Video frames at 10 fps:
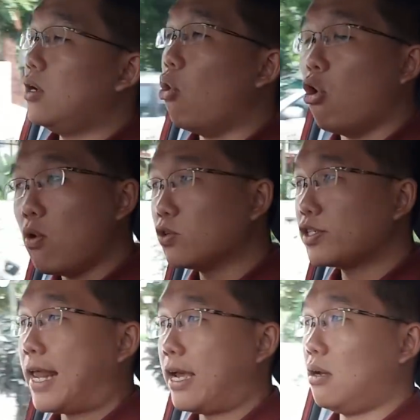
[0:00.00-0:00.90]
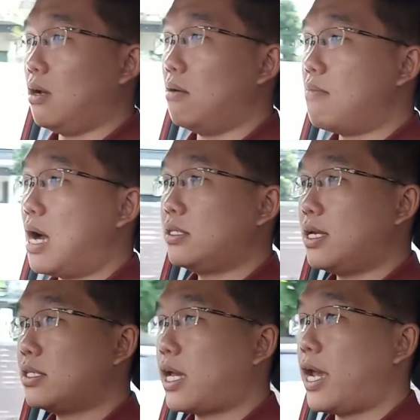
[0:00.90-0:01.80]
almost like a
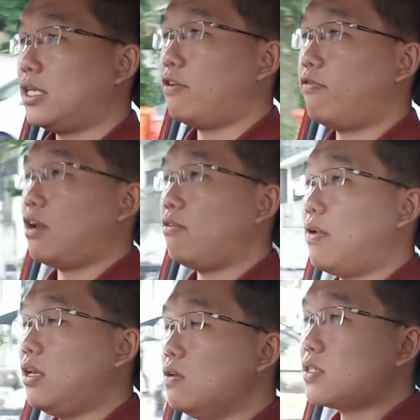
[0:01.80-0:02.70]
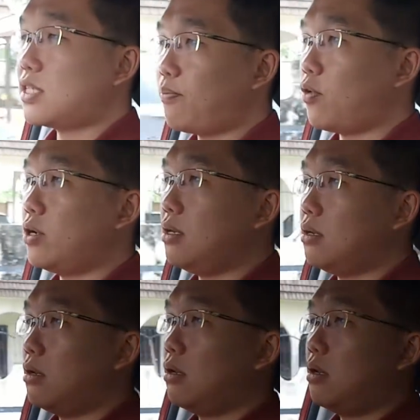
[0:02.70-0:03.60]
Mazda Skyactiv, right? When you step on it,
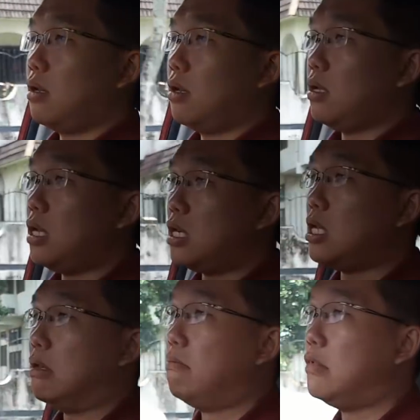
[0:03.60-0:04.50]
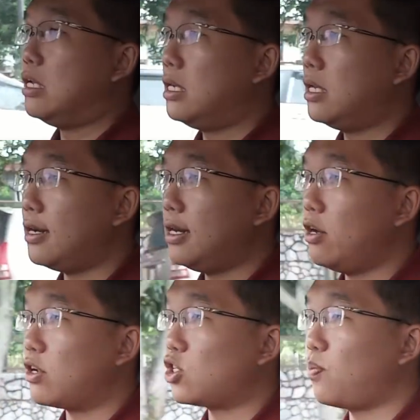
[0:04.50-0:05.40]
it
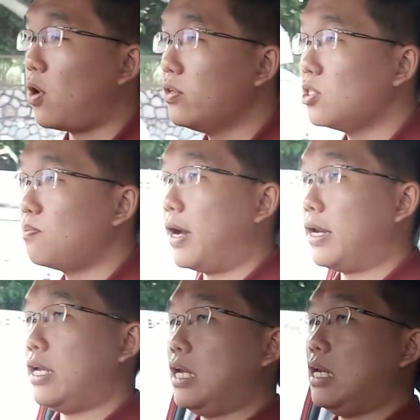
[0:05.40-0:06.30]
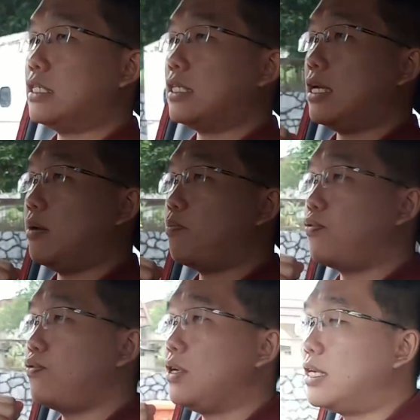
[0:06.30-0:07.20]
immediately responds, but it is a
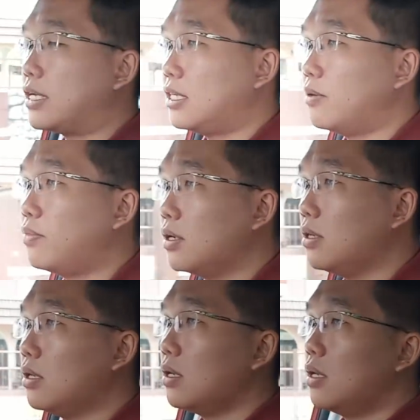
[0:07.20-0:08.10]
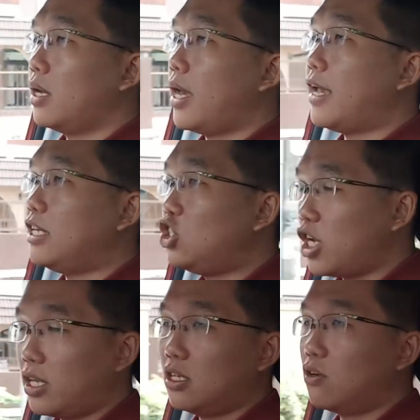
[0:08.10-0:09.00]
predictable and
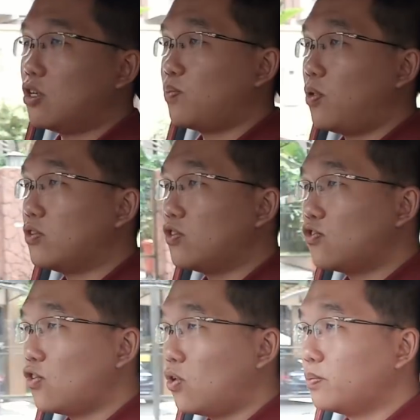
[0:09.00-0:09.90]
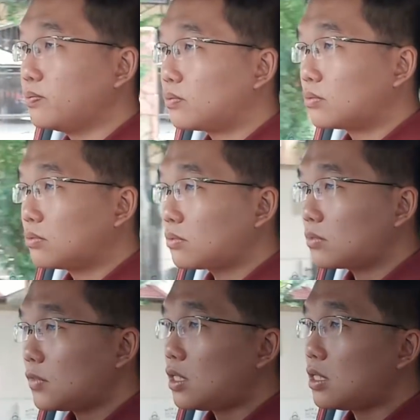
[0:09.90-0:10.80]
gentle response. So
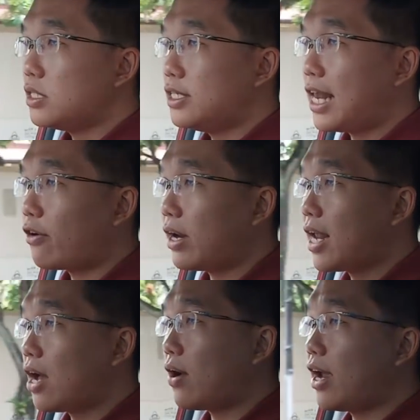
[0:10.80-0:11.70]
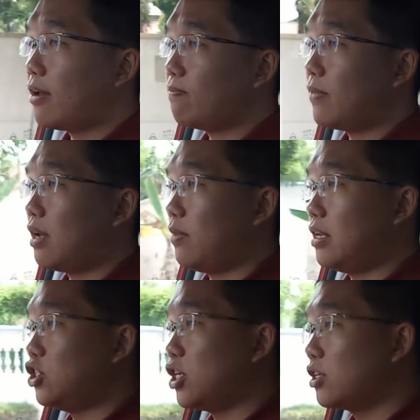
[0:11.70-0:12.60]
see, like right now I'm
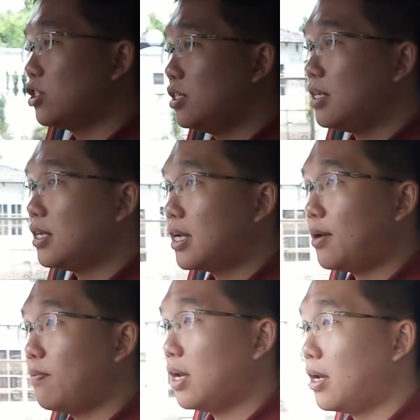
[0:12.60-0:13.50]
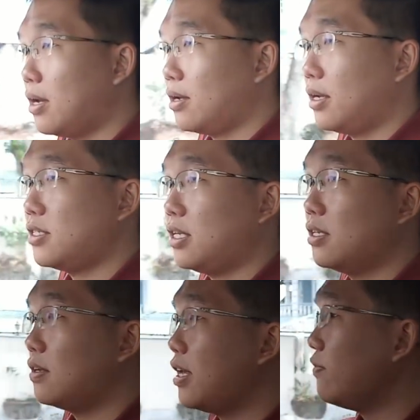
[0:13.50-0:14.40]
at a junction. I
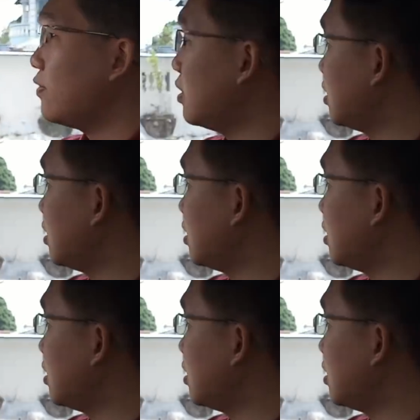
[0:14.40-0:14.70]
signal left,